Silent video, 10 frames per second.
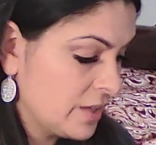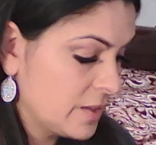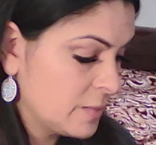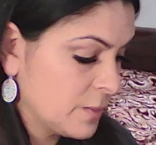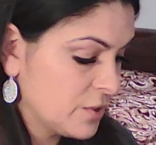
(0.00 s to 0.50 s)

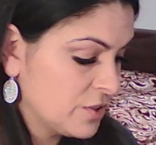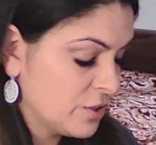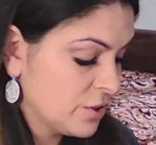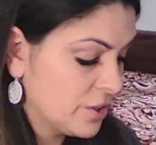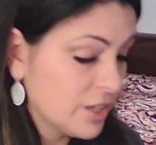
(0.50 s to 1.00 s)
This person,
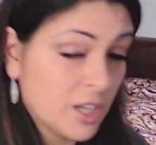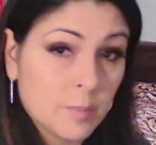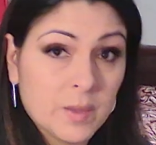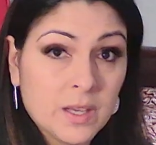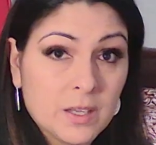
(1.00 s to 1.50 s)
they're going to
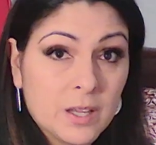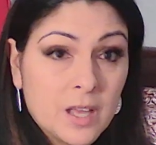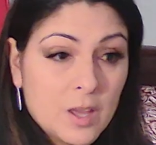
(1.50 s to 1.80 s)
come in